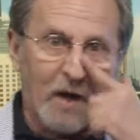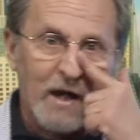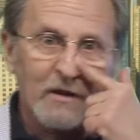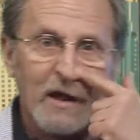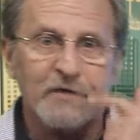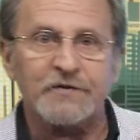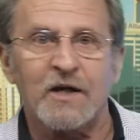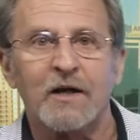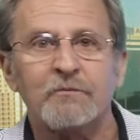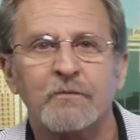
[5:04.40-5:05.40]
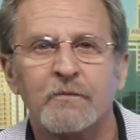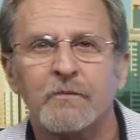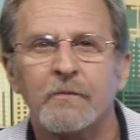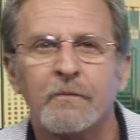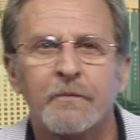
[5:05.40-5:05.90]
my lifetime,
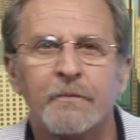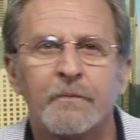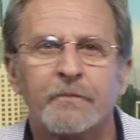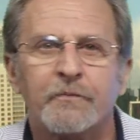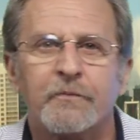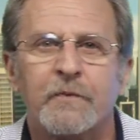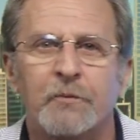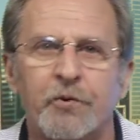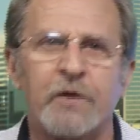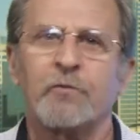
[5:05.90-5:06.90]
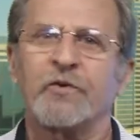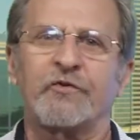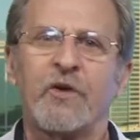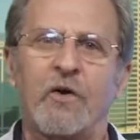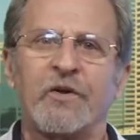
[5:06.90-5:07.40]
Britain
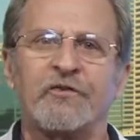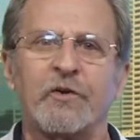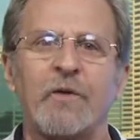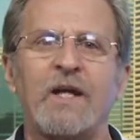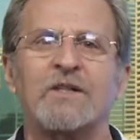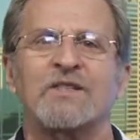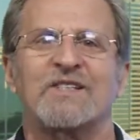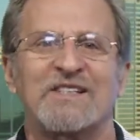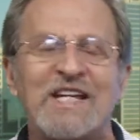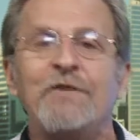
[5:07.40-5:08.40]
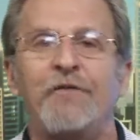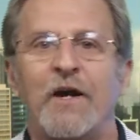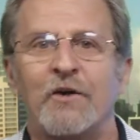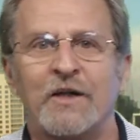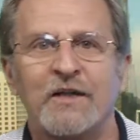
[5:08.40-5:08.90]
was known as the greatest
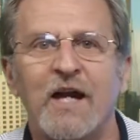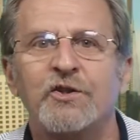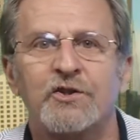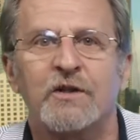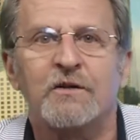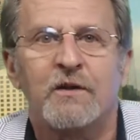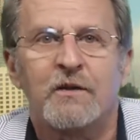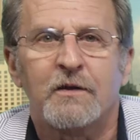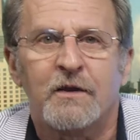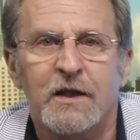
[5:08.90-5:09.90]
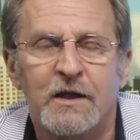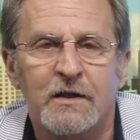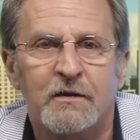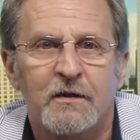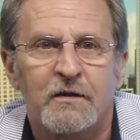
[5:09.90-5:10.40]
seafaring nation
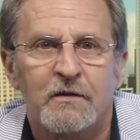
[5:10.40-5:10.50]
in